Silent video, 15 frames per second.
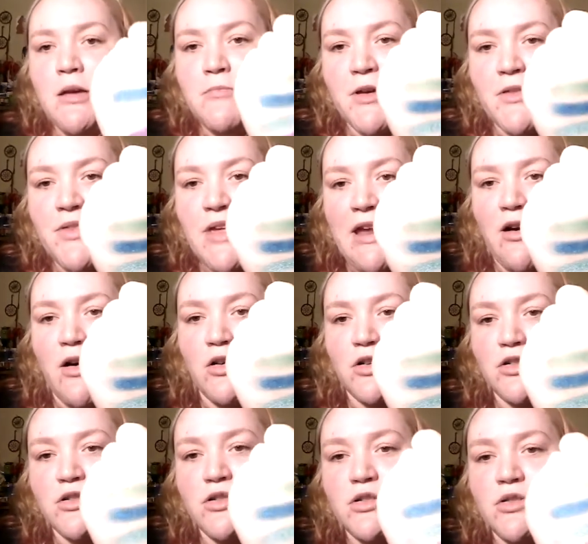But they are
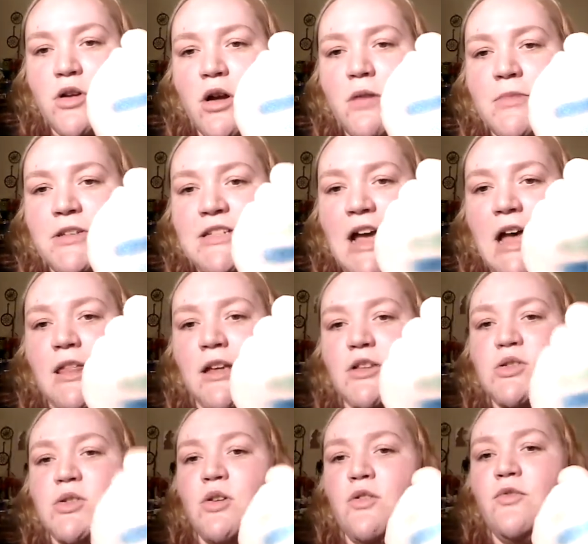so metallic,
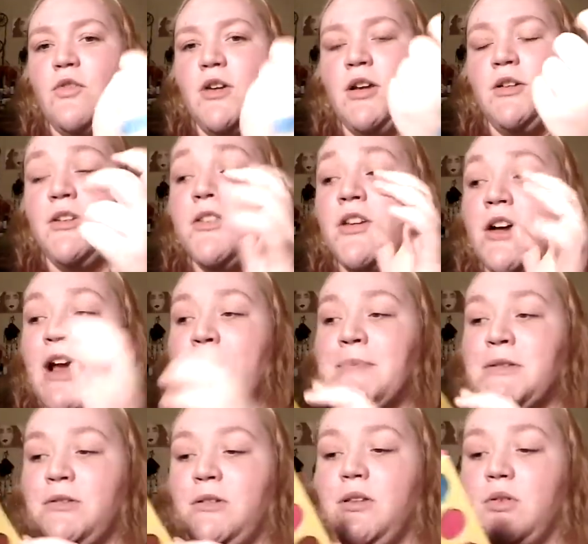so foiled. They're
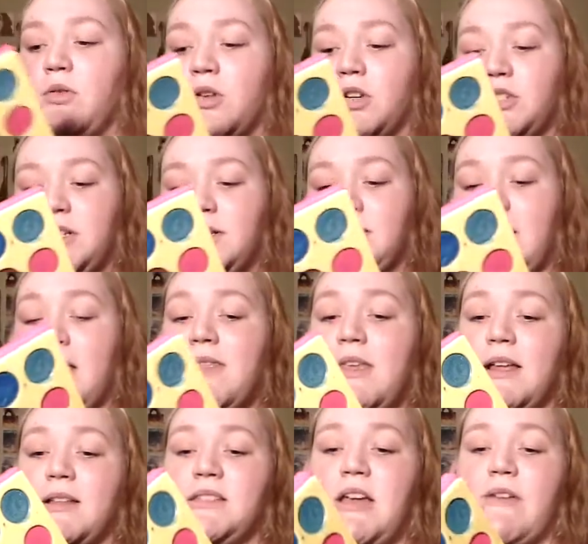absolutely gorgeous. I
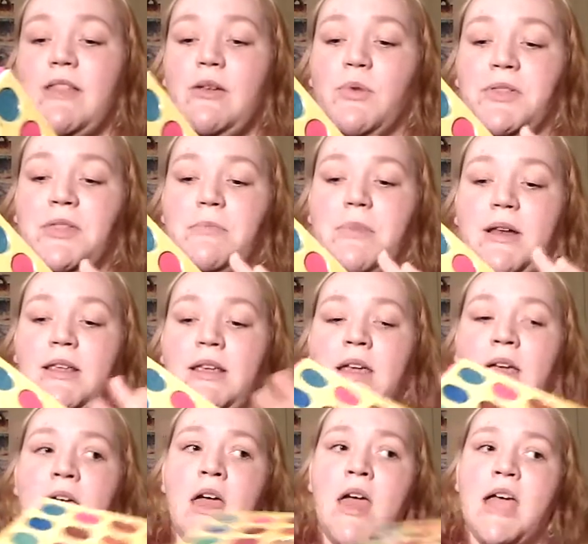think it's definitely worth the money,
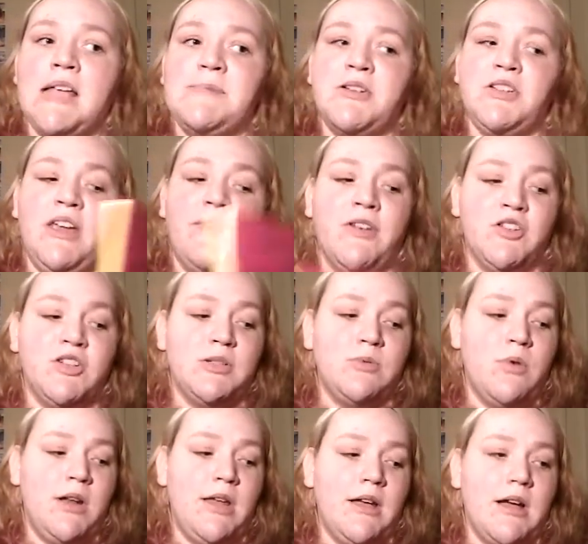especially if you're just
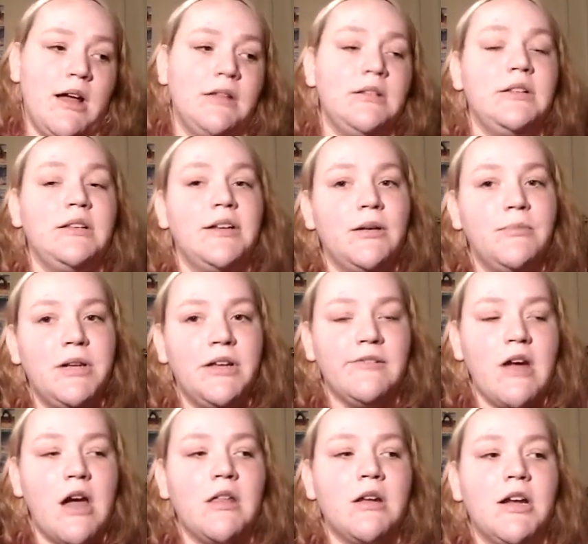wanting a little bit of
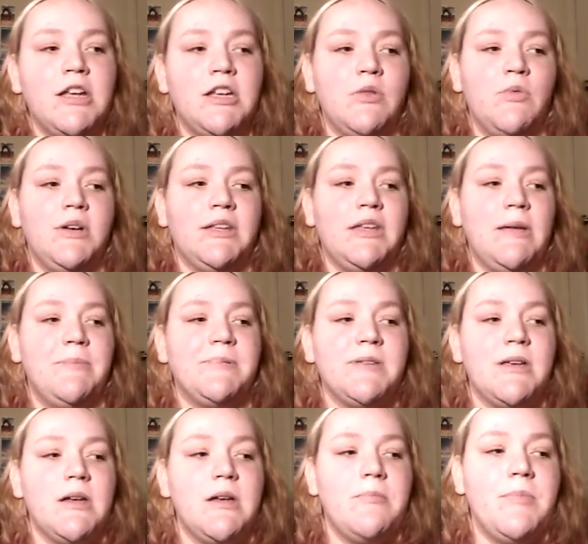color and you want to keep
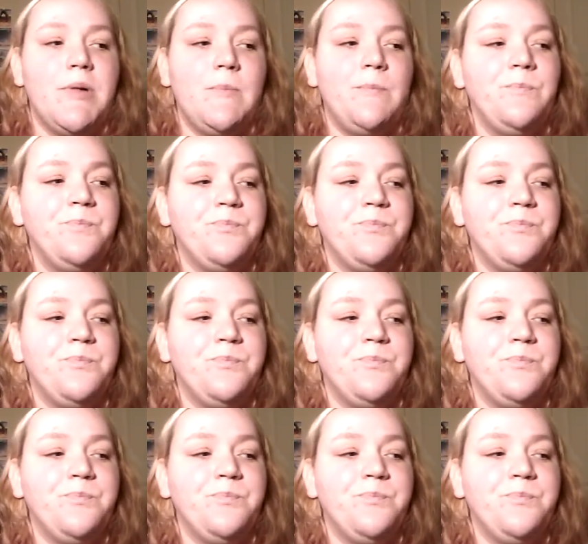some